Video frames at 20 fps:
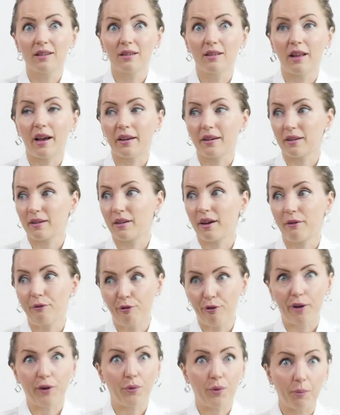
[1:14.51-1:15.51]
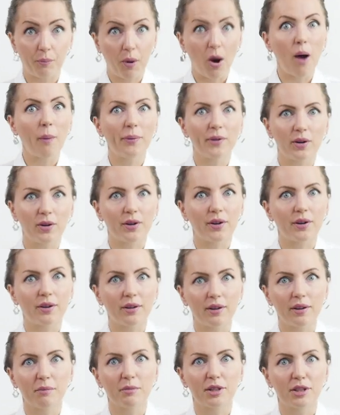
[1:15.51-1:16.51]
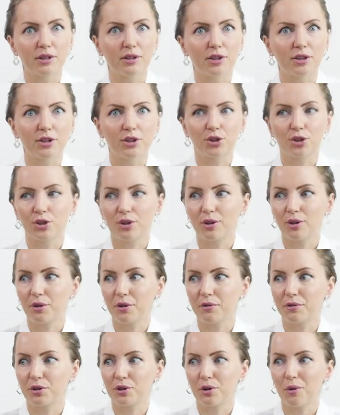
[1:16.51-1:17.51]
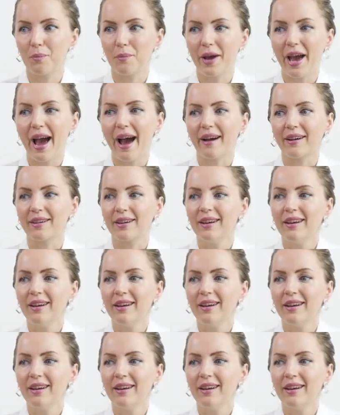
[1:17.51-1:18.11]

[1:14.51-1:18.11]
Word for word: like a very popular limited edition Louis Vuitton bag.